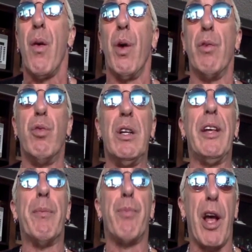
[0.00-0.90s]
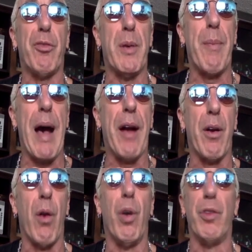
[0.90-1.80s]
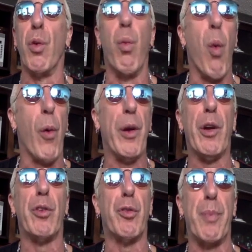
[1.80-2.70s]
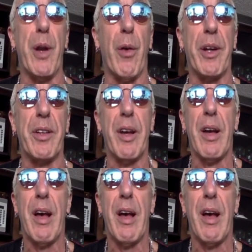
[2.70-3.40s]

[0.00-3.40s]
what really impressed me about her was her warrior spirit.